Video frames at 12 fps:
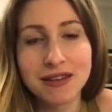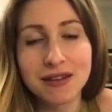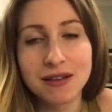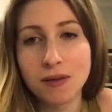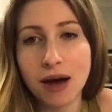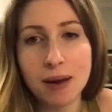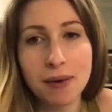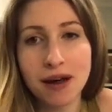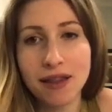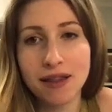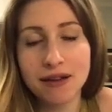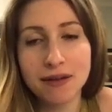Why
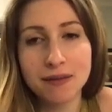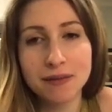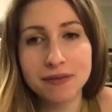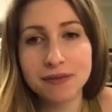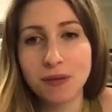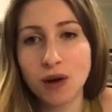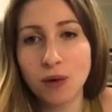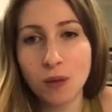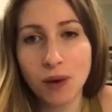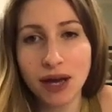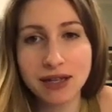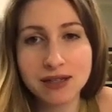bother? What a
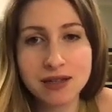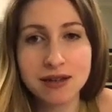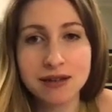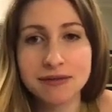waste.